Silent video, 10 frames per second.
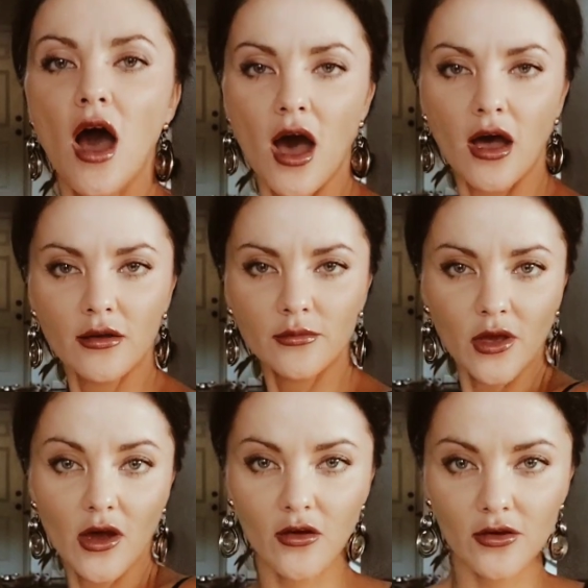
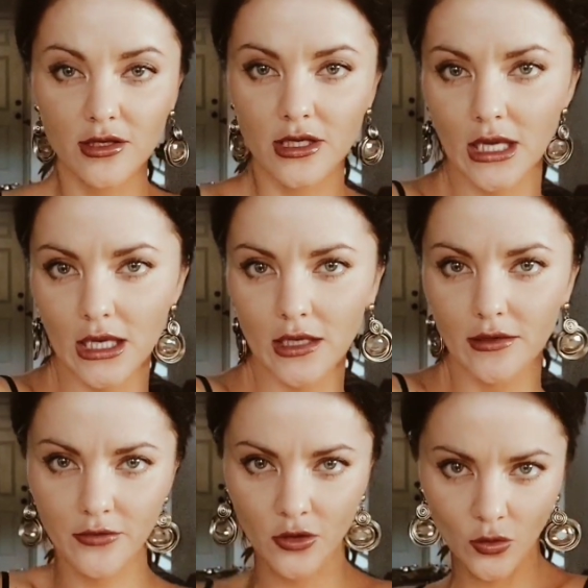I'm gonna
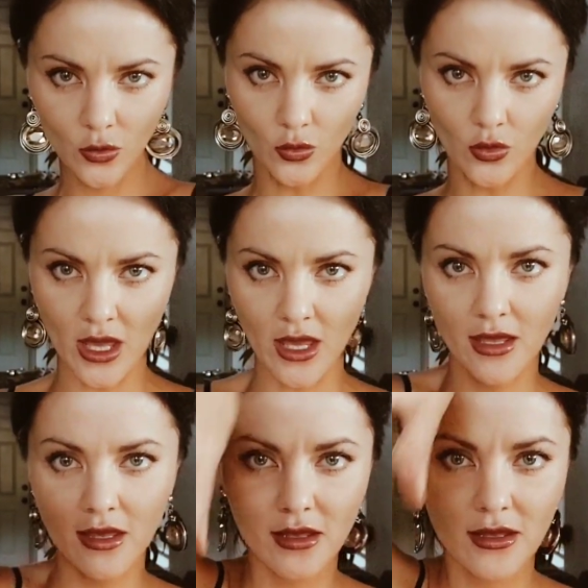give you
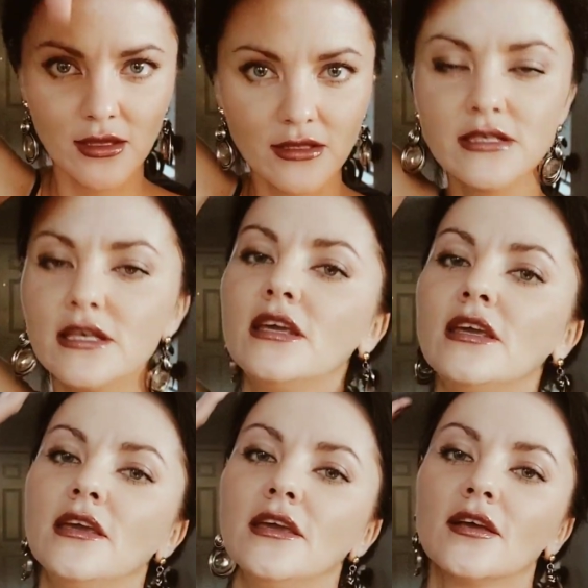
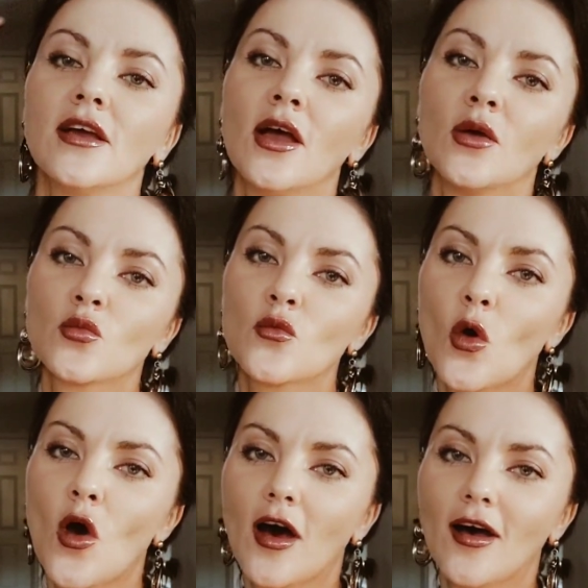candy.
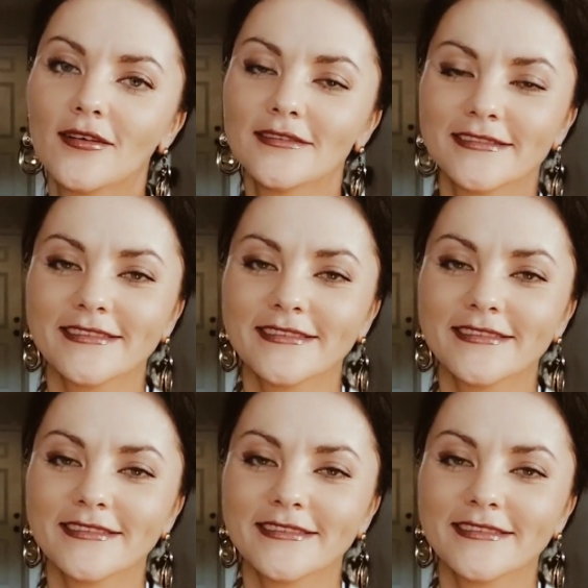Mwah.